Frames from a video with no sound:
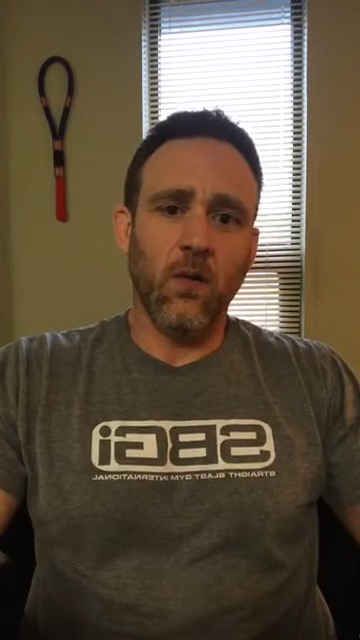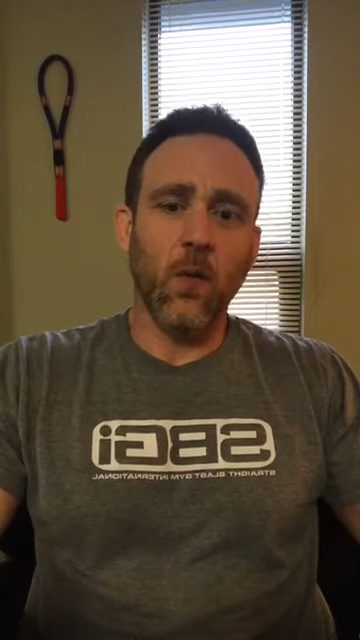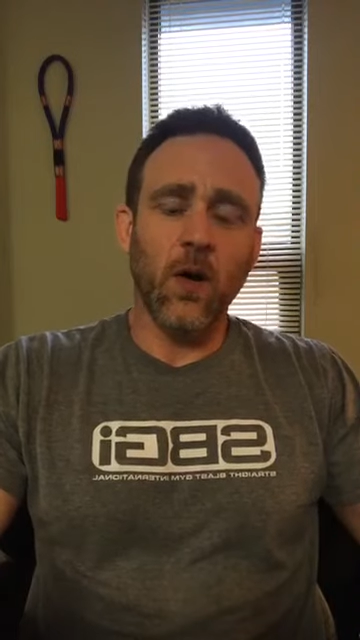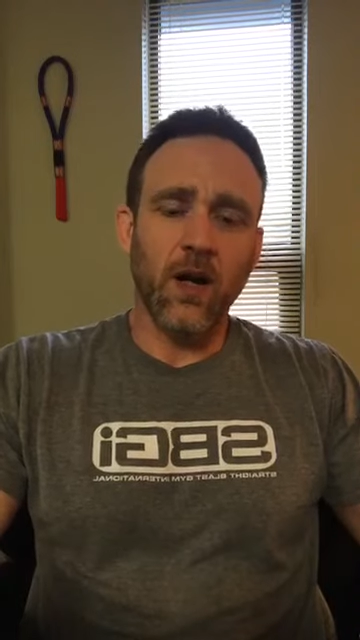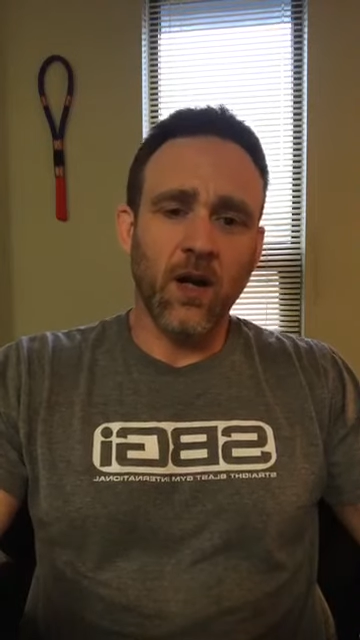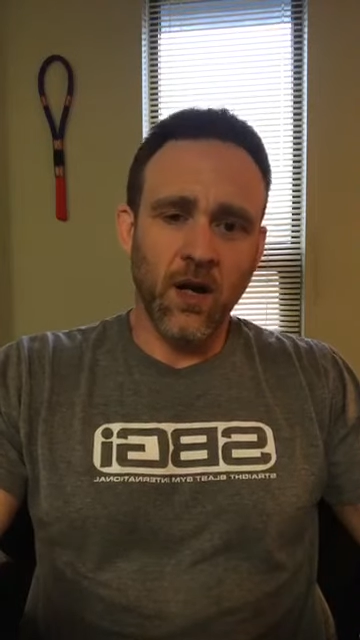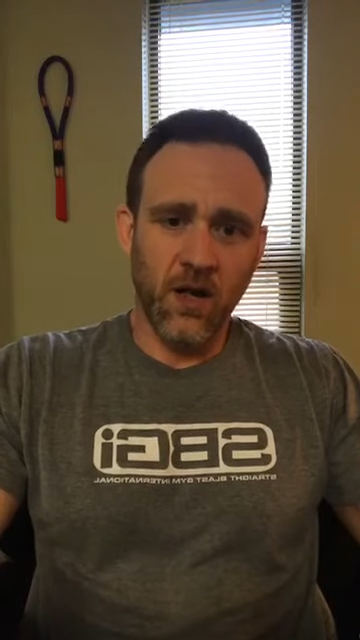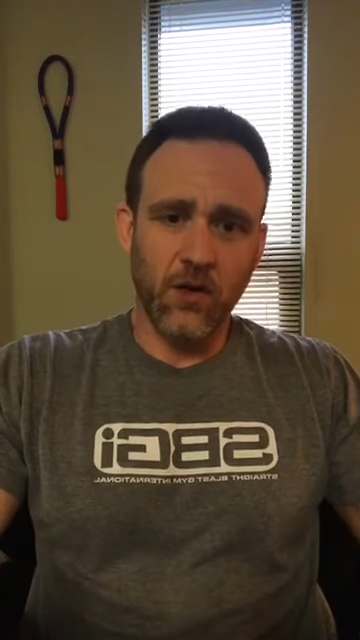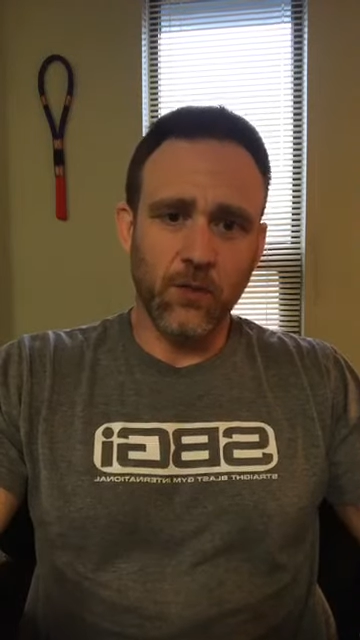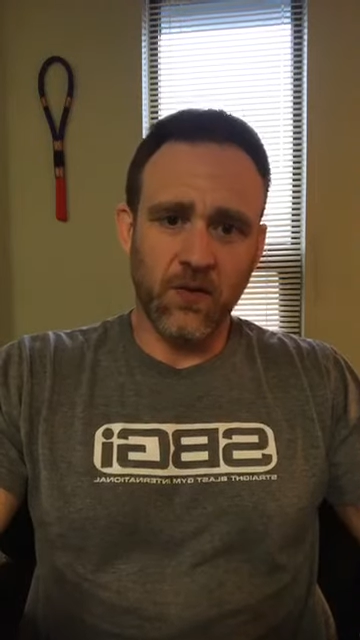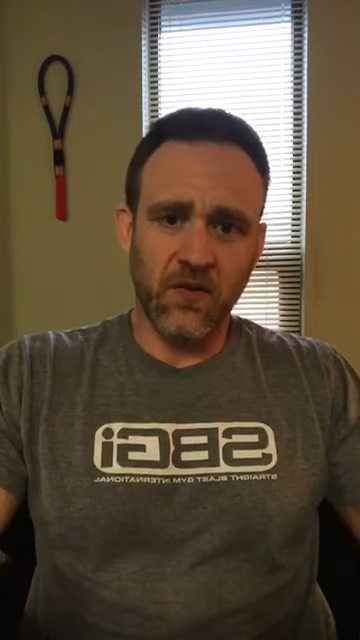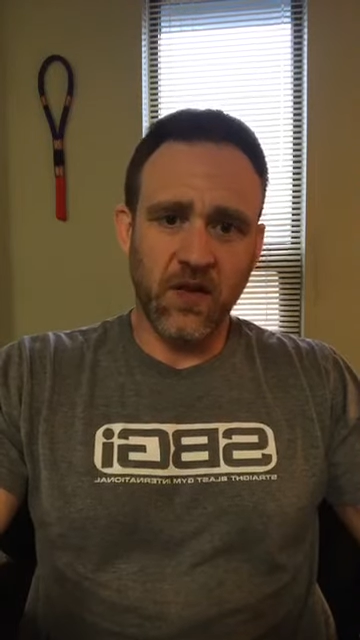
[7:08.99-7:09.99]

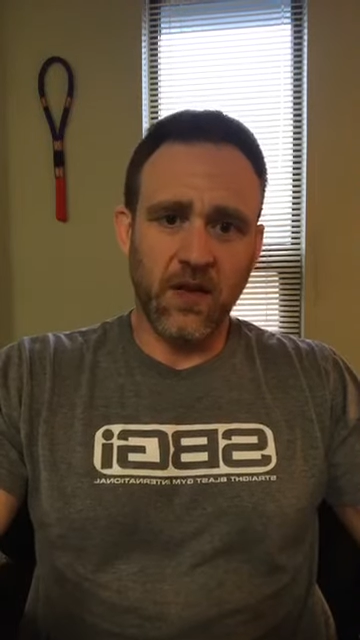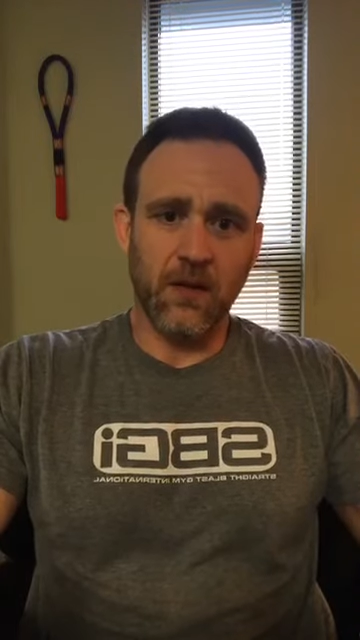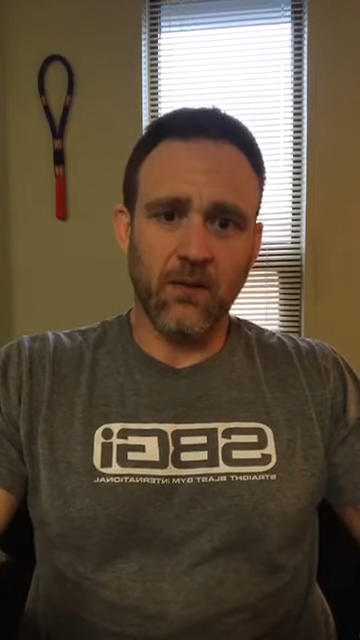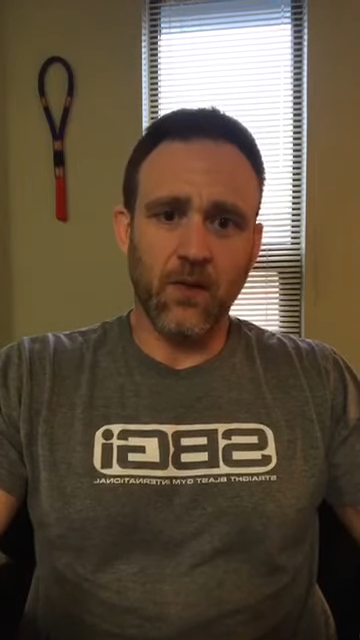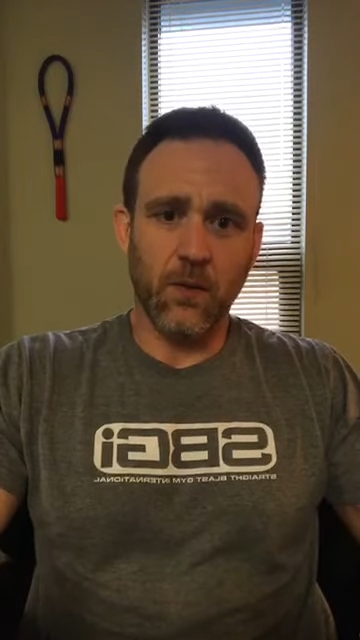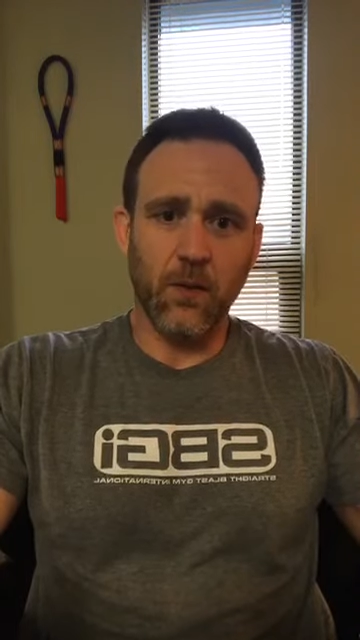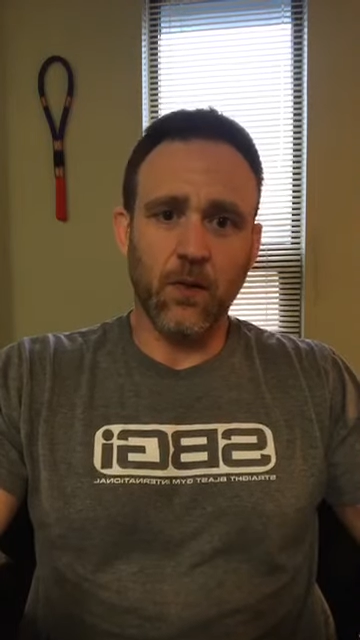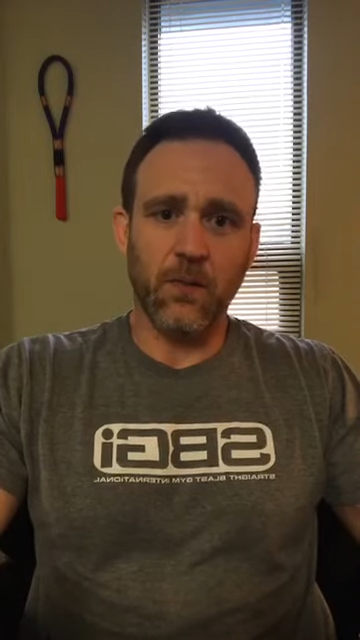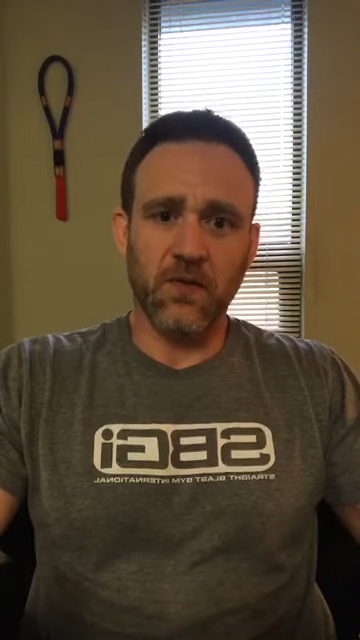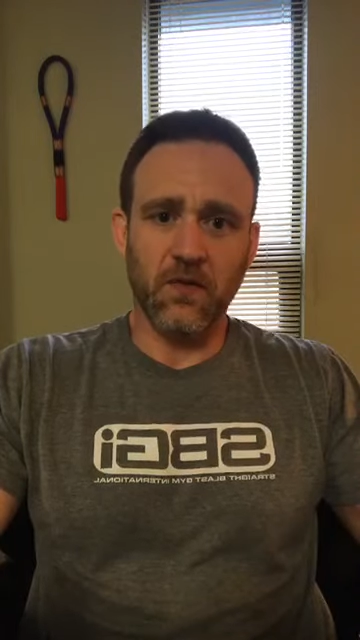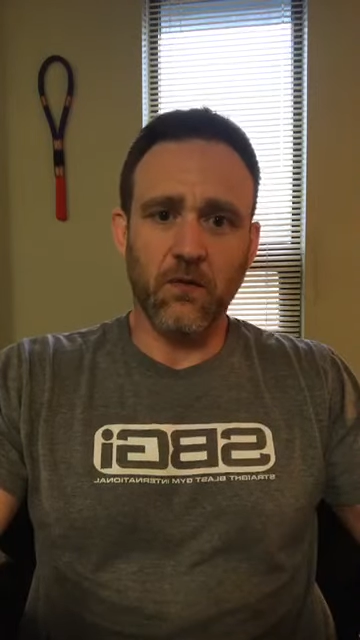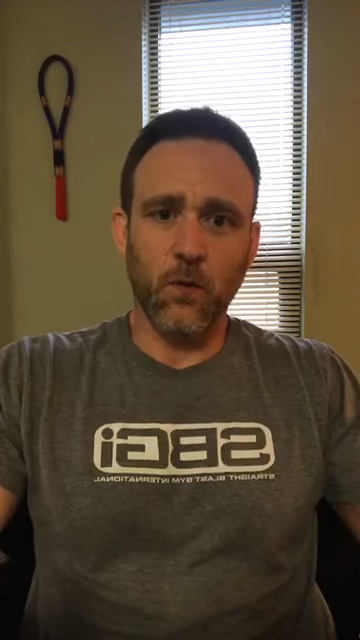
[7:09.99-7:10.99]
100% for the
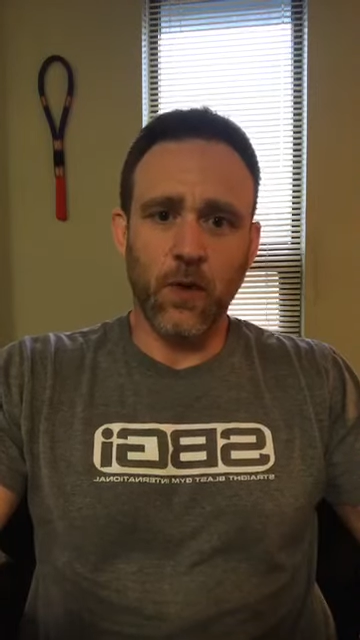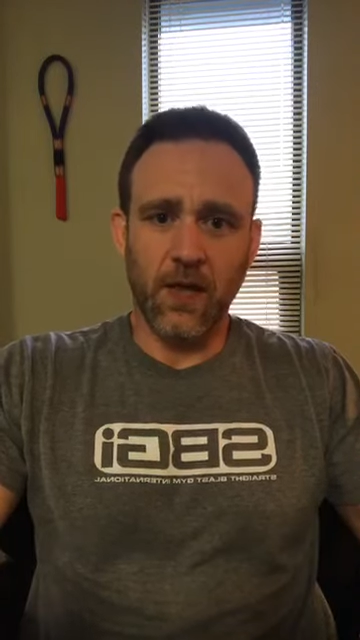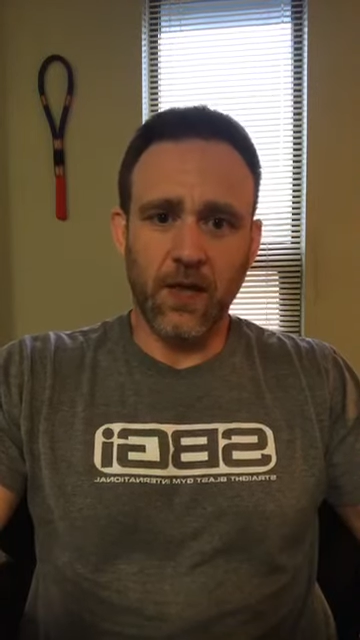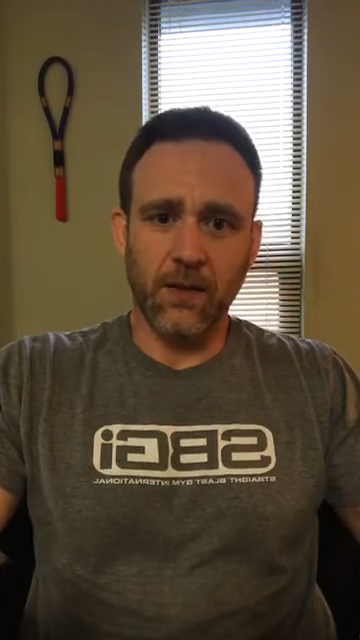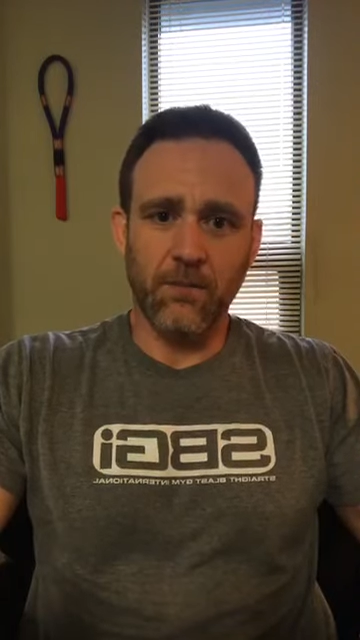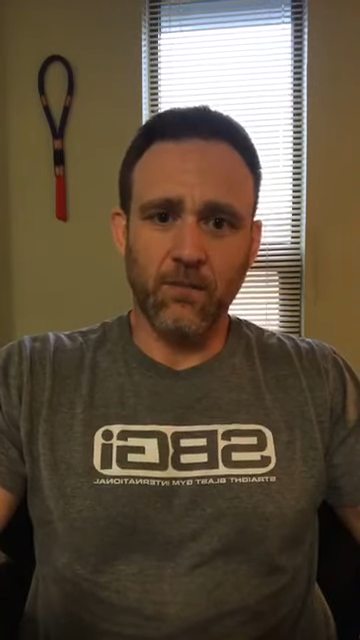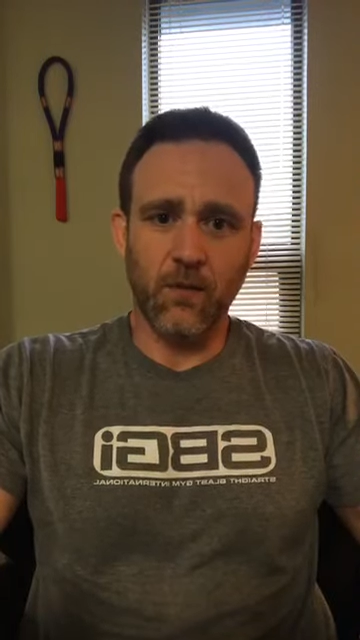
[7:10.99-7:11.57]
purpose of winning.